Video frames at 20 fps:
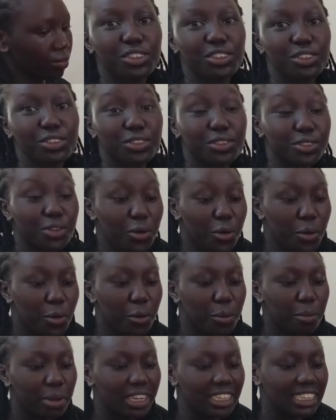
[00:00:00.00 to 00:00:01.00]

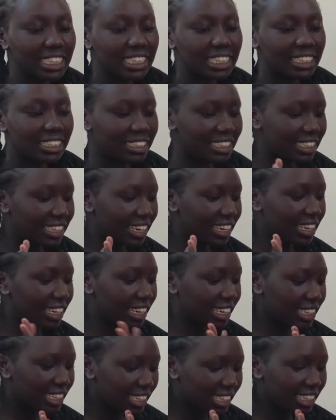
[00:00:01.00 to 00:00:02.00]
So my tea is
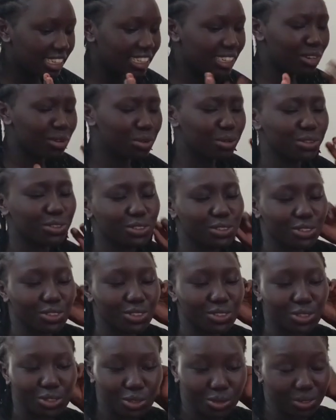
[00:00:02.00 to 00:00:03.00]
ready. It looks
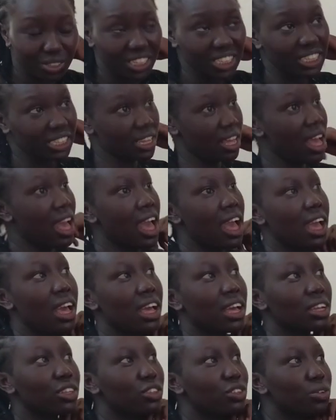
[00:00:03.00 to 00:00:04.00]
so sweet.
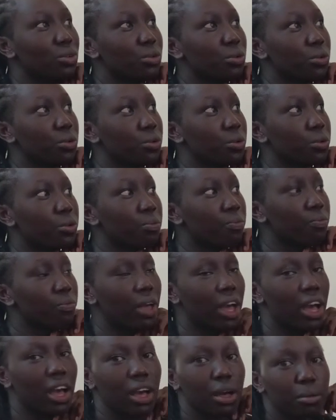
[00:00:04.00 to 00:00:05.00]
So
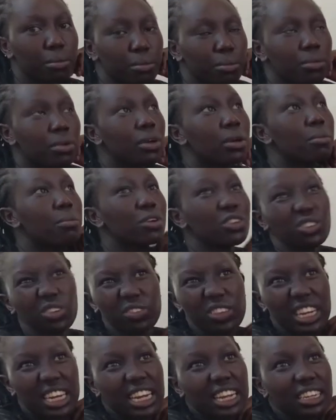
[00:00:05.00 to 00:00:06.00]
most
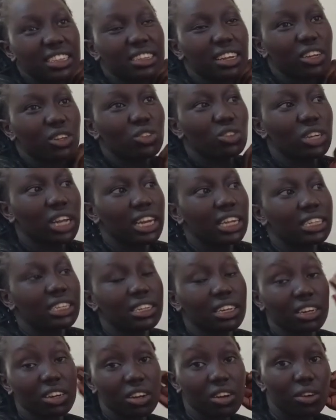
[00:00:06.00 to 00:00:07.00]
of the days I usually
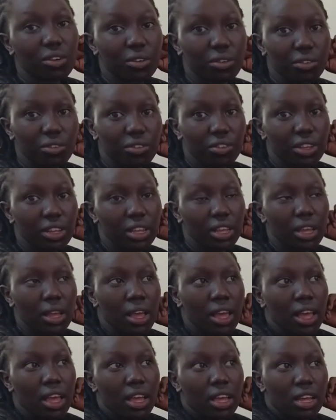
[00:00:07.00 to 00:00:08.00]
take coffee,
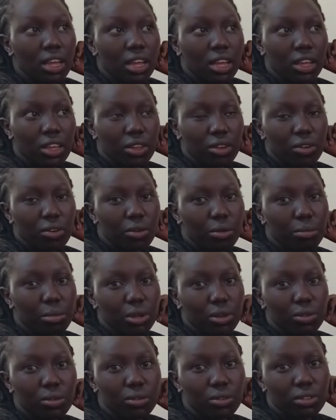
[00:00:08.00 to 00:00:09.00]
you know,
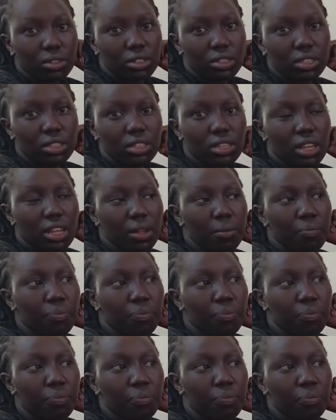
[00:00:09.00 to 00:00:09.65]
because